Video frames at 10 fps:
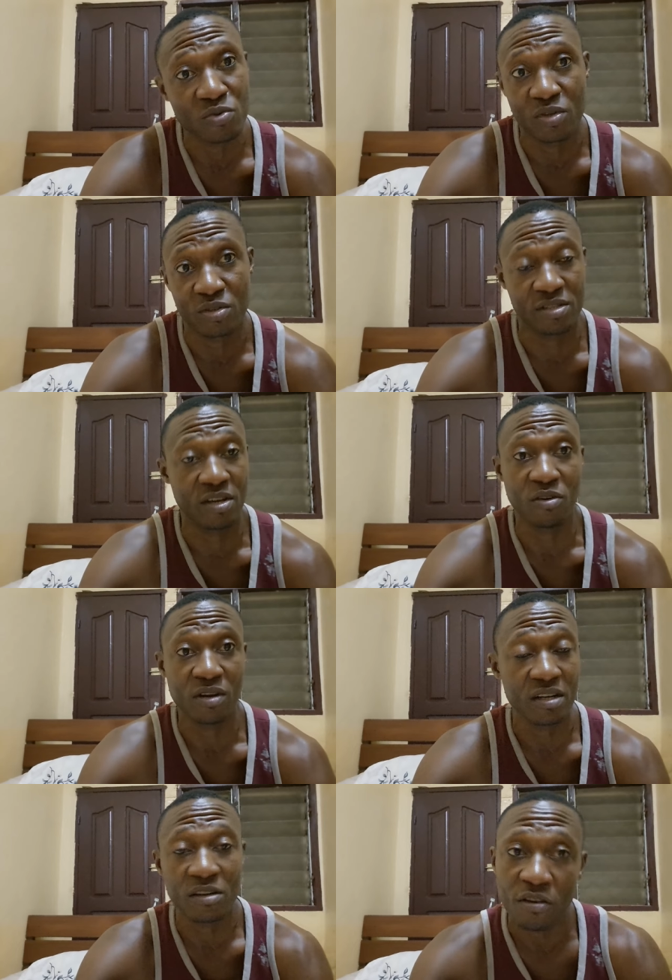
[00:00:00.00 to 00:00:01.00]
to the
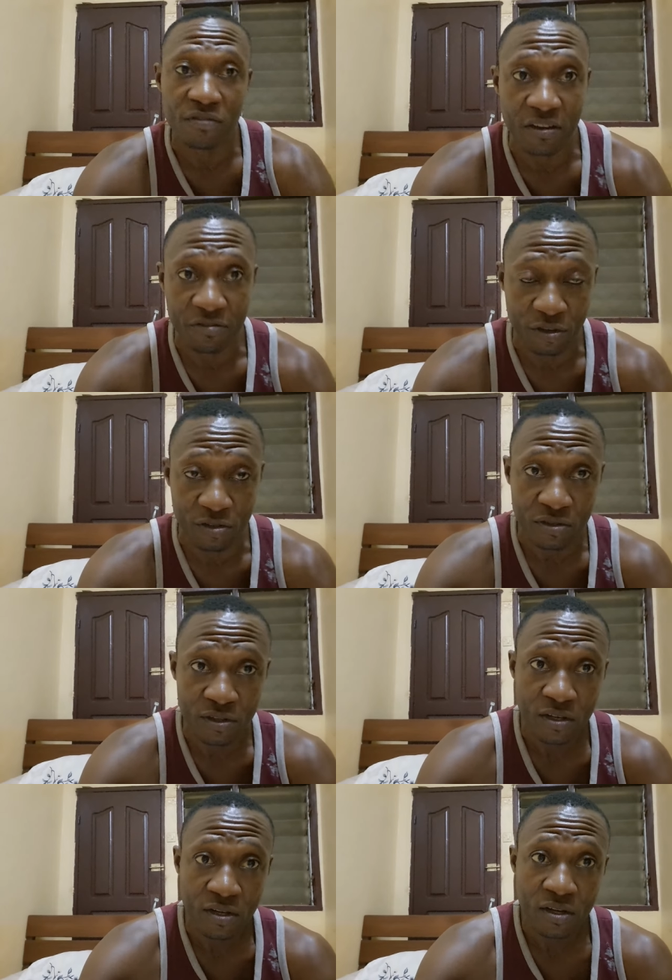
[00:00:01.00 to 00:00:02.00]
second round of the AFCON.
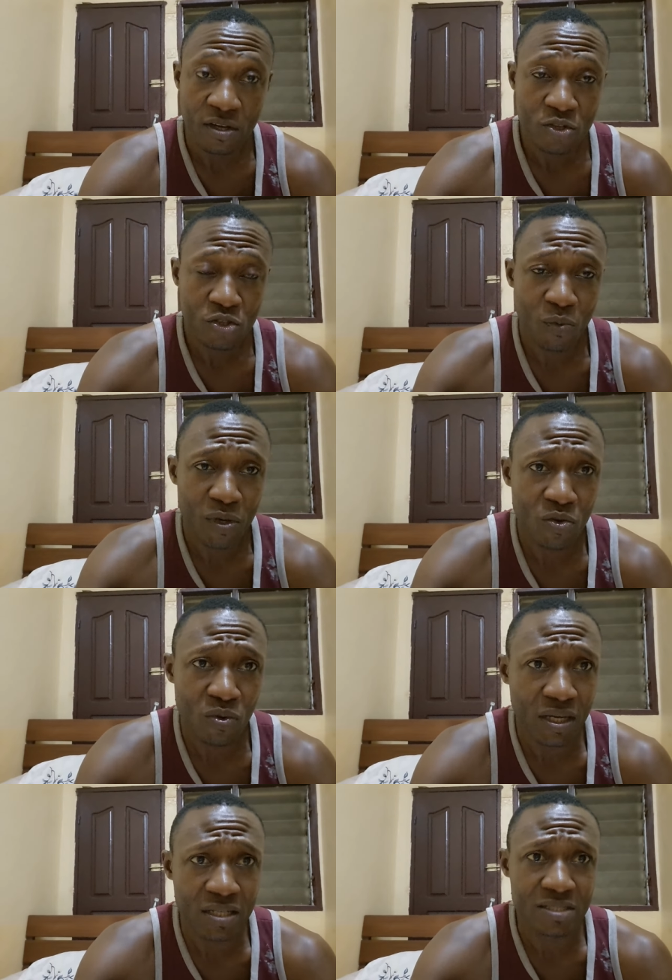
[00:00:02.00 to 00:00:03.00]
So when we
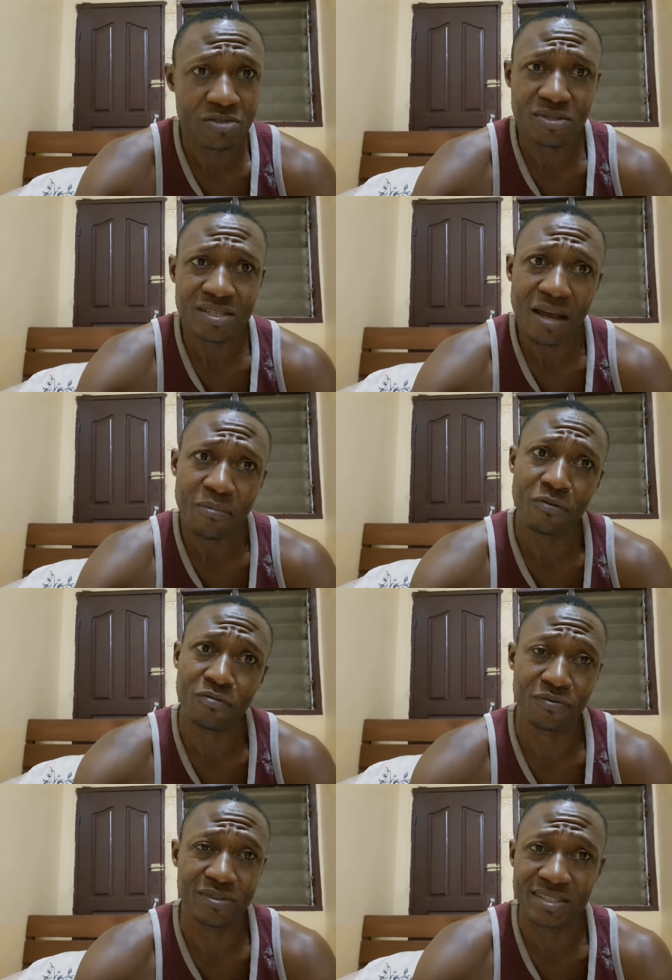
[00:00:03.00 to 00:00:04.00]
look at those type
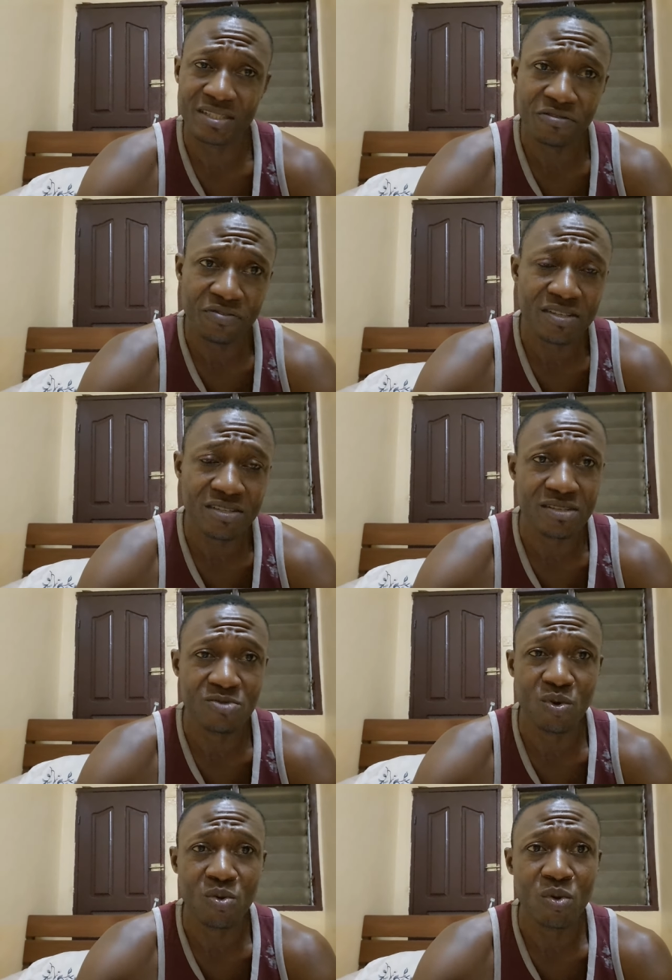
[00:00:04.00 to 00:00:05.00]
of
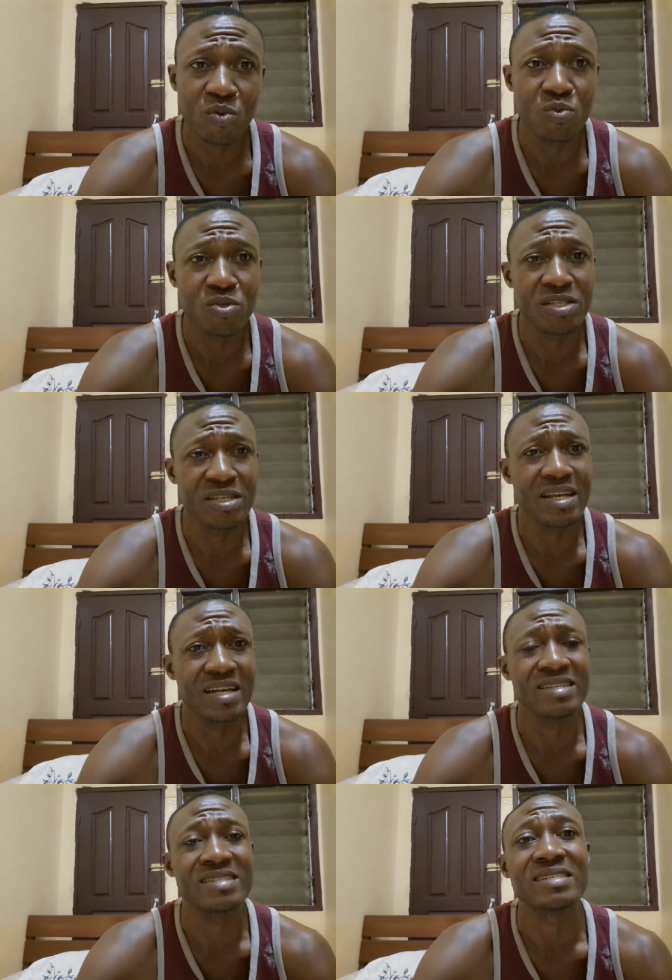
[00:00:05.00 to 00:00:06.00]
differences, when we see
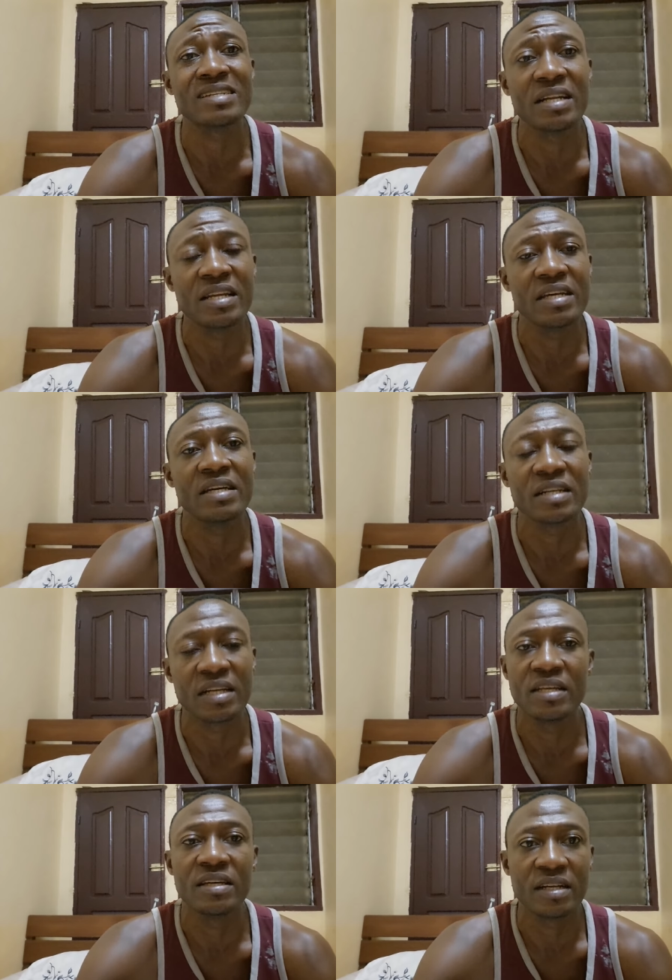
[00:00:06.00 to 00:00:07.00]
that it's really,
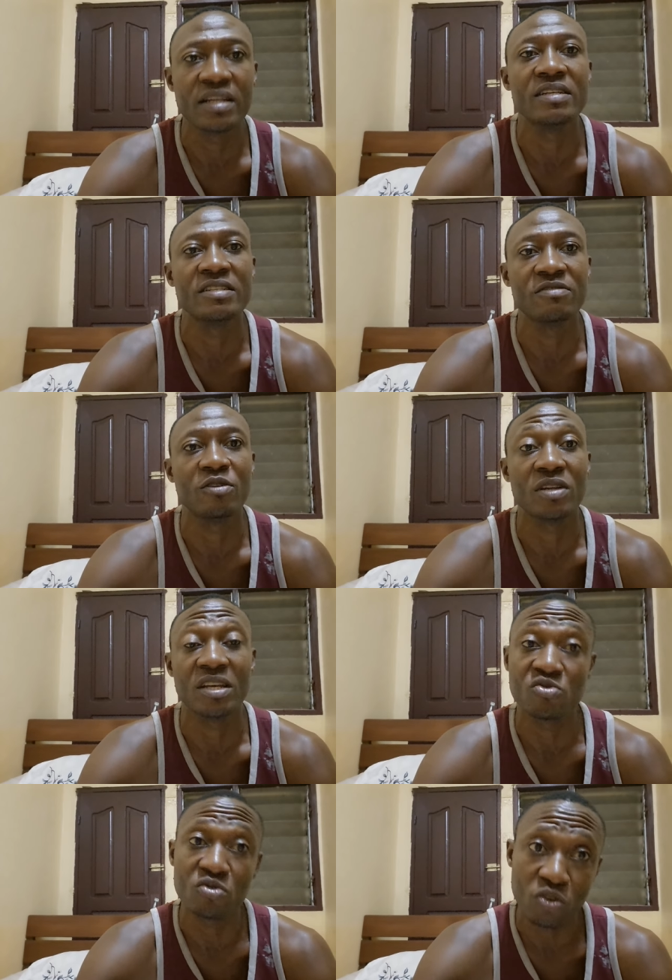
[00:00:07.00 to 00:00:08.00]
really, really difficult.
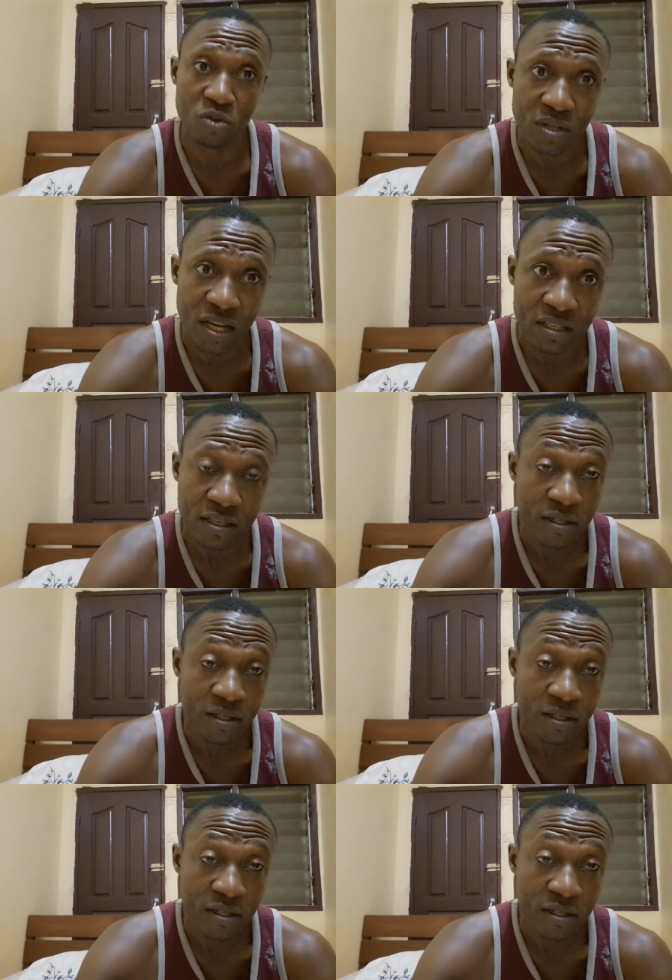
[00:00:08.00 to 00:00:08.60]
That's to show you that